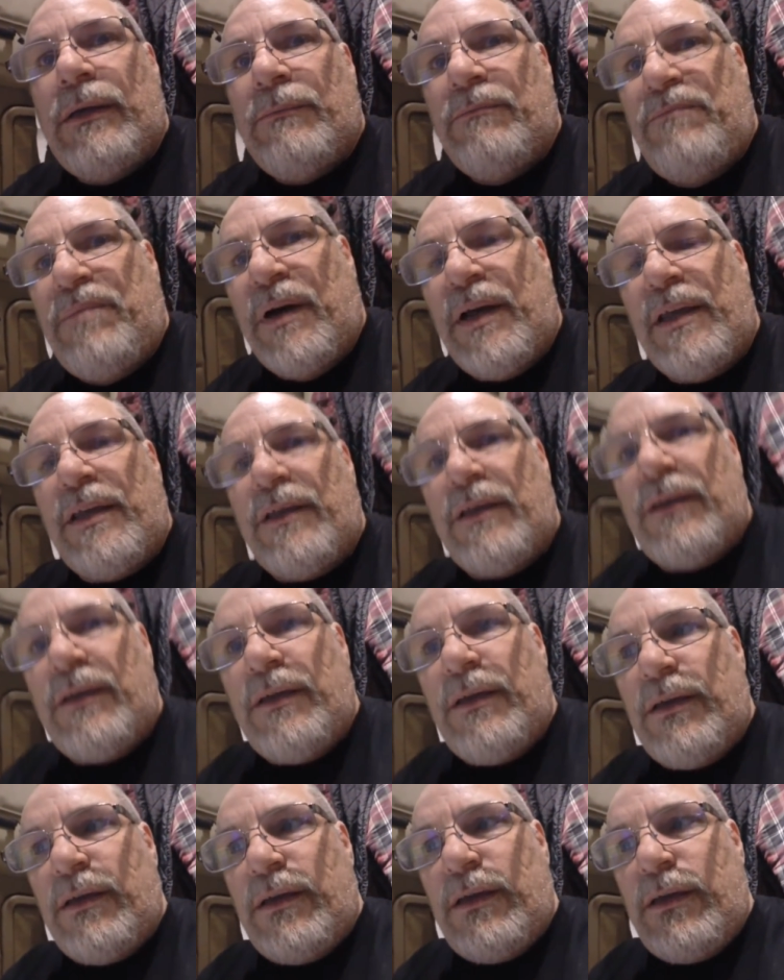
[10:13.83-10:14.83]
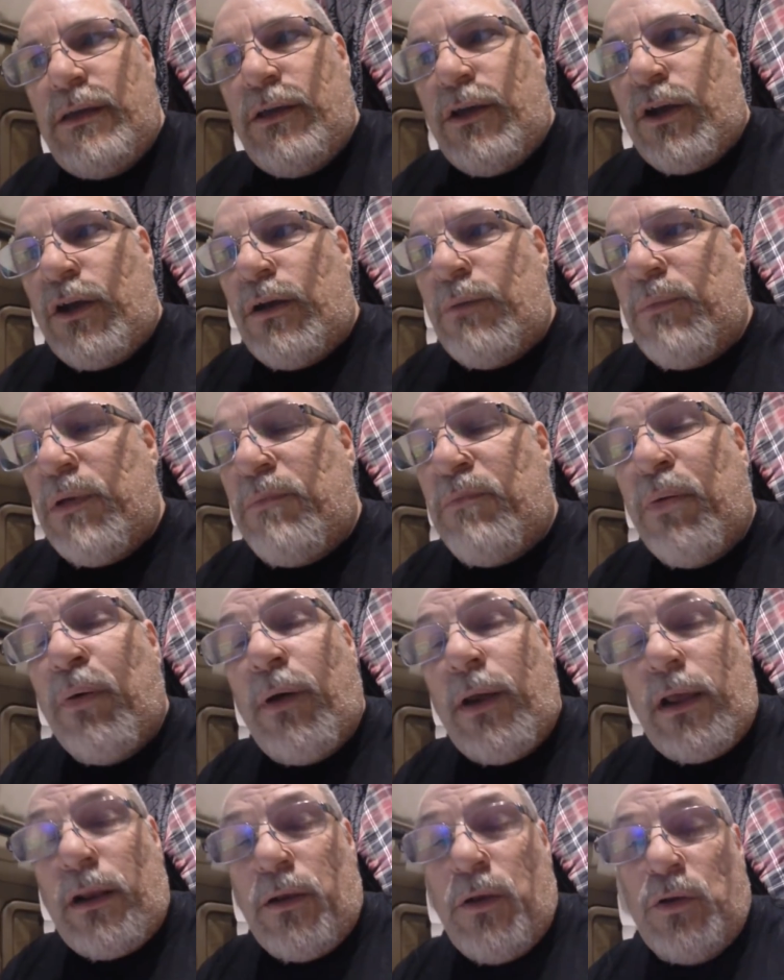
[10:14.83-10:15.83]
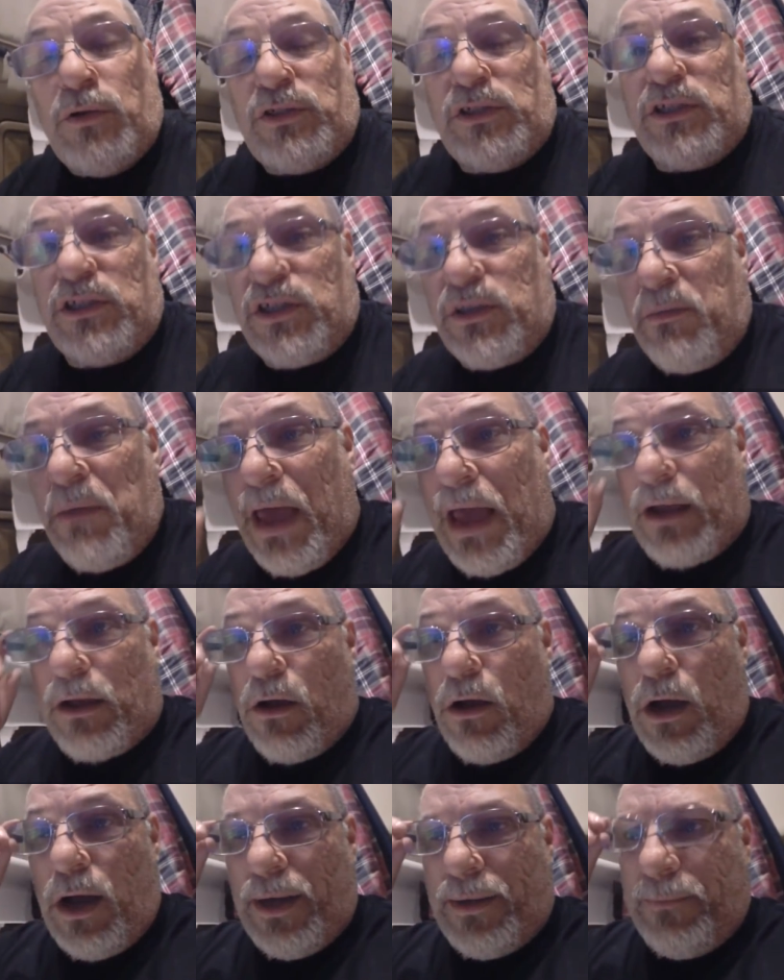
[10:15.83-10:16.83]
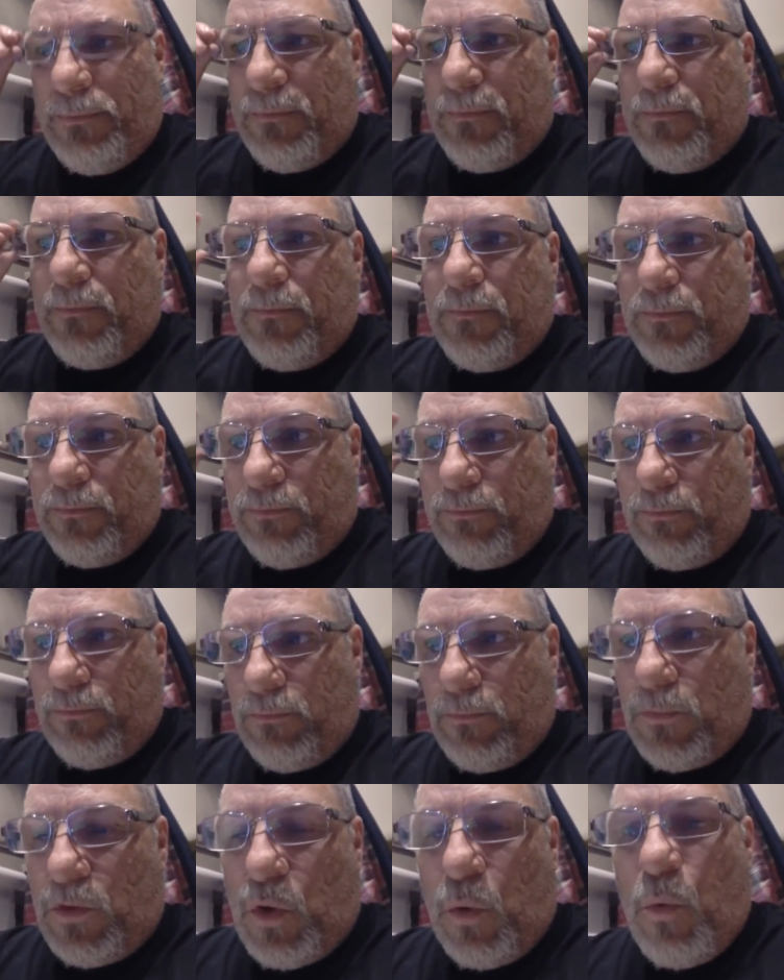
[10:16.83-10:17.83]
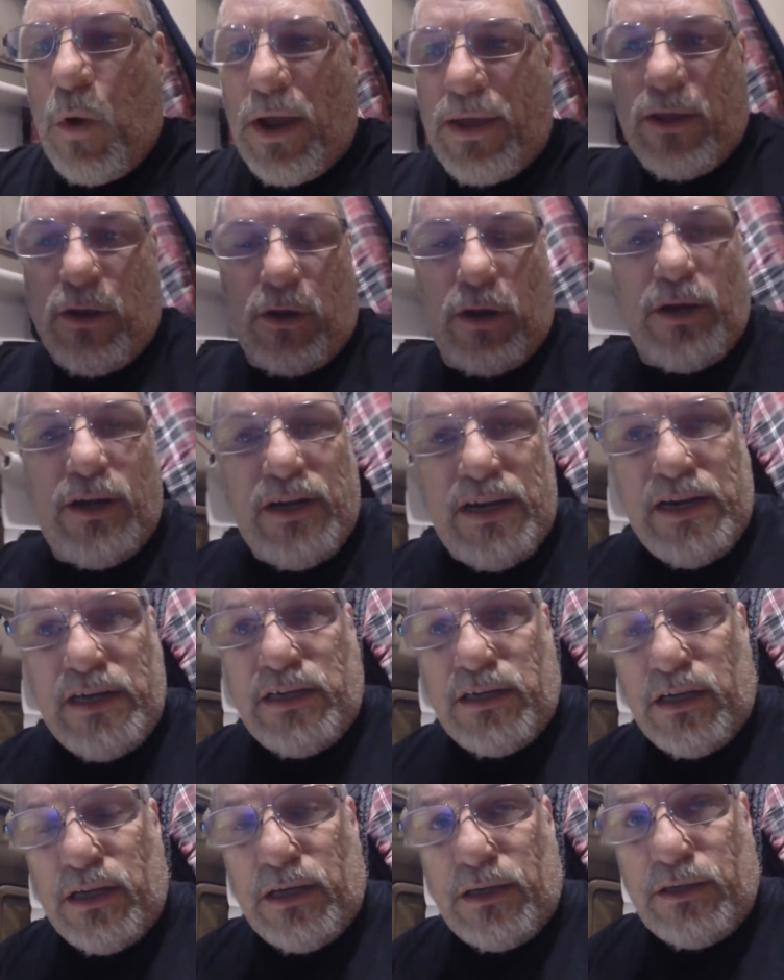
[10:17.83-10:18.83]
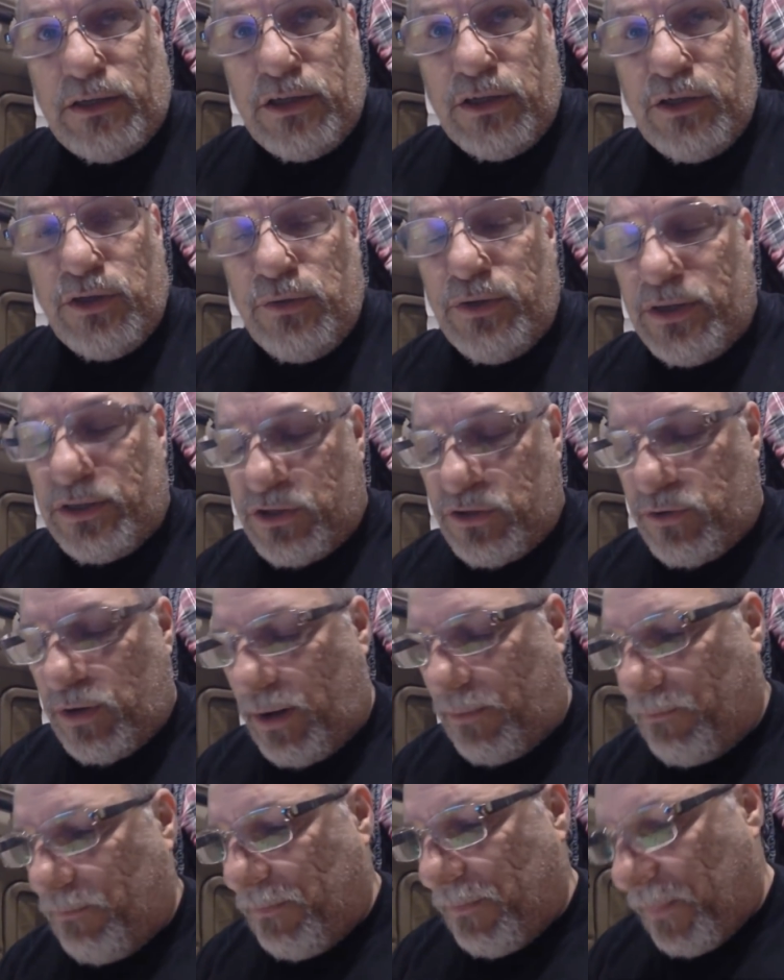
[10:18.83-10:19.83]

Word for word: but you're gonna be pretty close to smack on to what you're gonna need to, to do this trip.